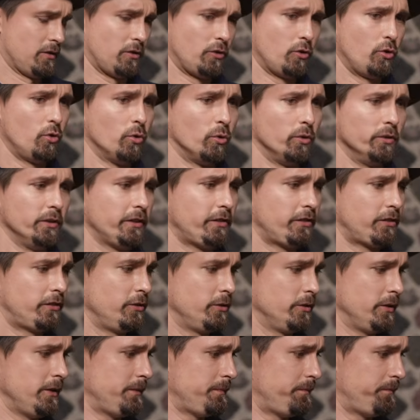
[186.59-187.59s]
coolness
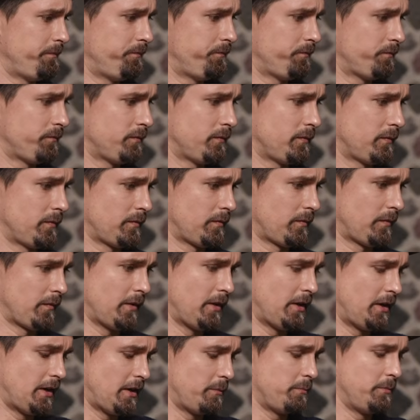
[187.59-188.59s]
to it,
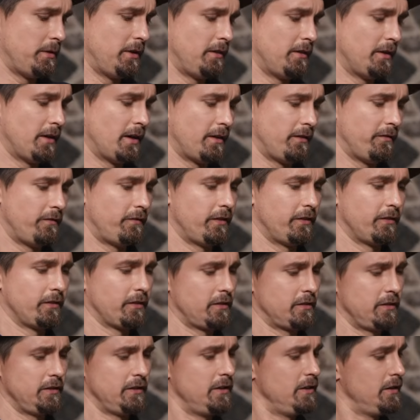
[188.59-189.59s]
and I mean that
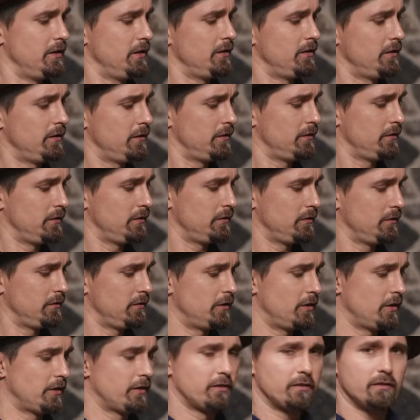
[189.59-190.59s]
physically,
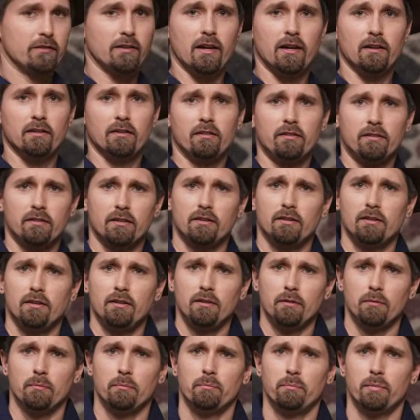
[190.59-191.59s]
not stylistically,
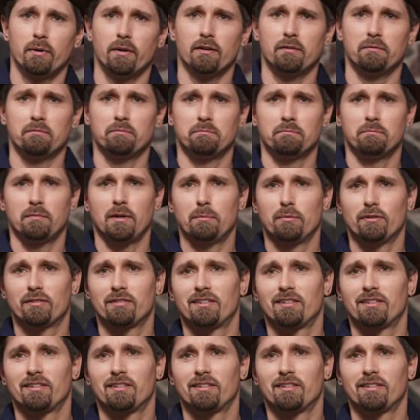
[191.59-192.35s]
but maybe